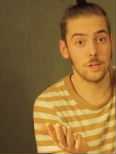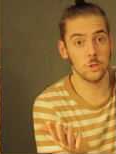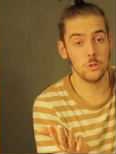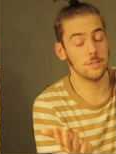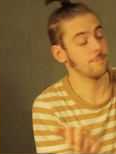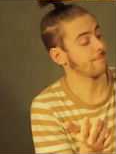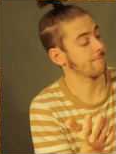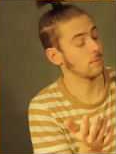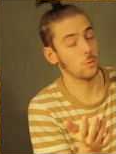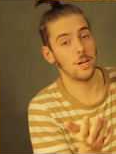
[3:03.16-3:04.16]
been good?
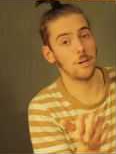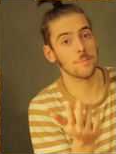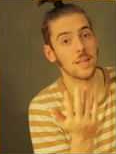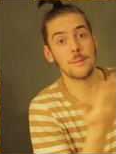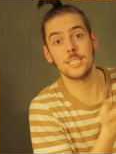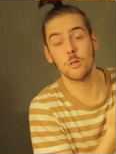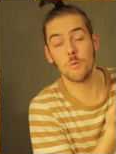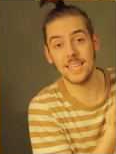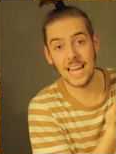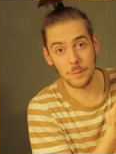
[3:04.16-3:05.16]
Well, I'm still
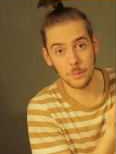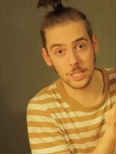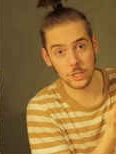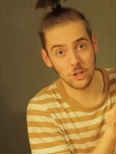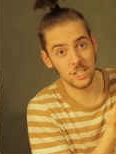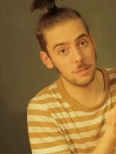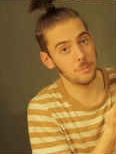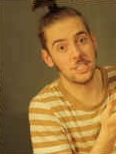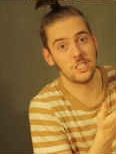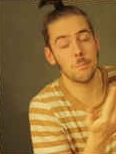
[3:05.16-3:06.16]
really happy with the choice,
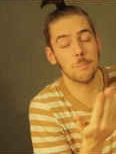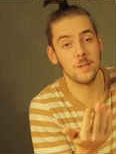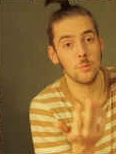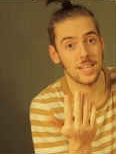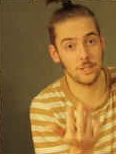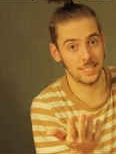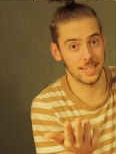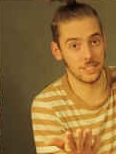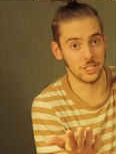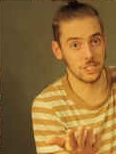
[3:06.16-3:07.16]
but it's not been without
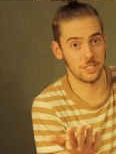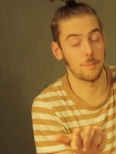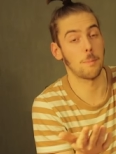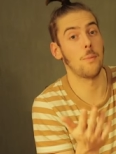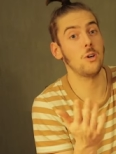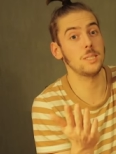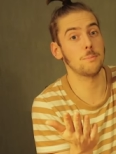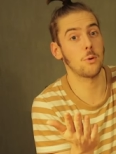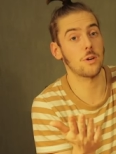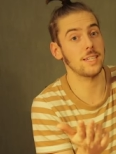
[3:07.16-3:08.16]
challenges. Most
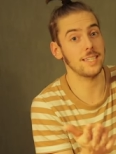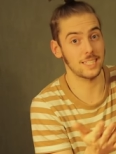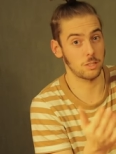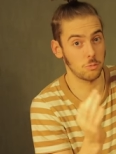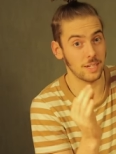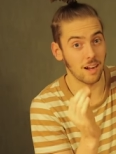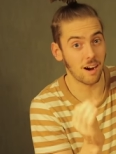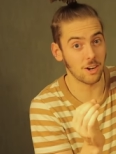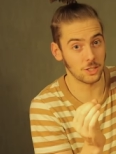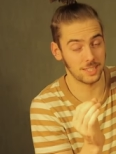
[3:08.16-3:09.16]
importantly, it's really
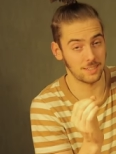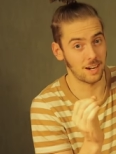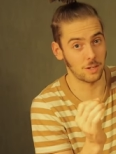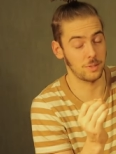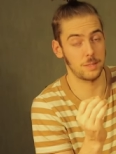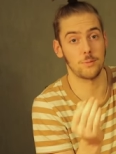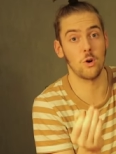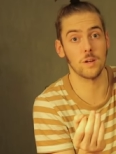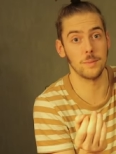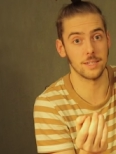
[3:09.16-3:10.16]
hard to get started with the
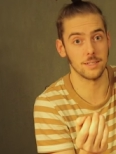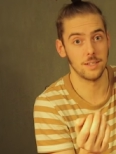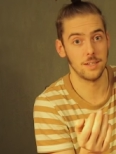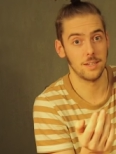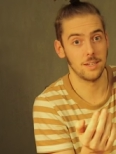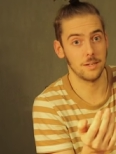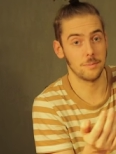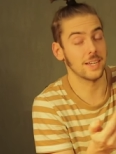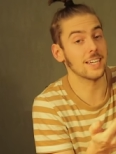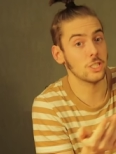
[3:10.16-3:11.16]
programming.
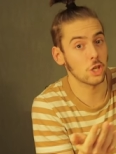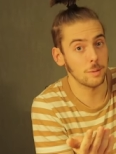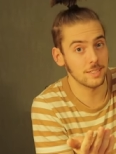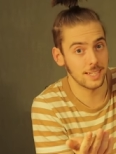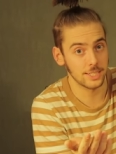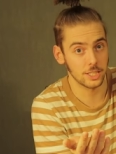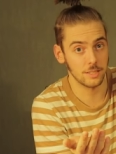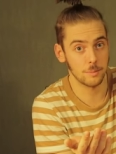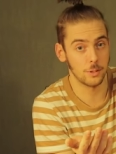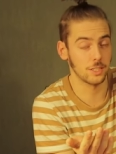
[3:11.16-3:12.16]
Um, there is
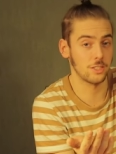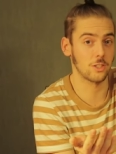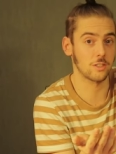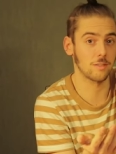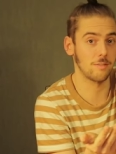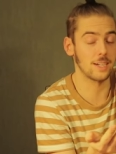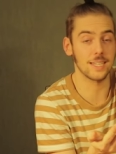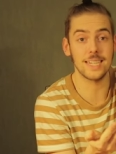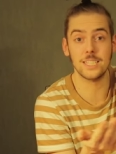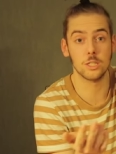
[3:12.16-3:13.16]
documentation, but it's not
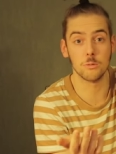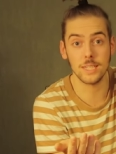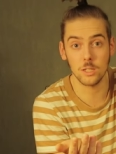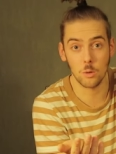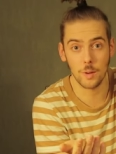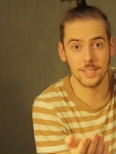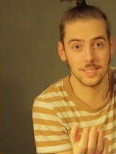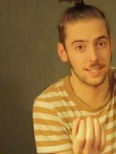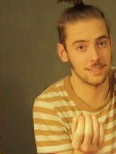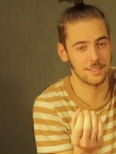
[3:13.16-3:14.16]
very easy to read
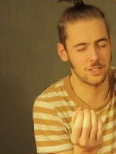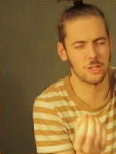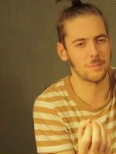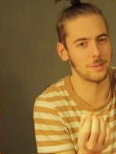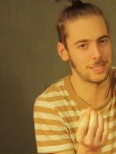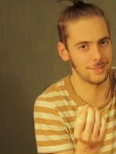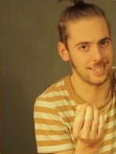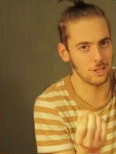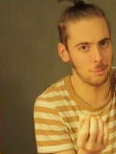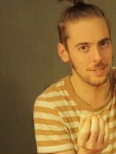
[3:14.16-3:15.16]
always and sometimes even
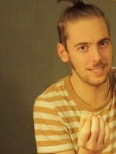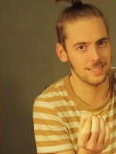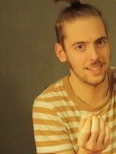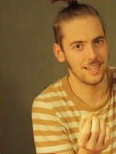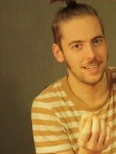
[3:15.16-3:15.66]
incomplete.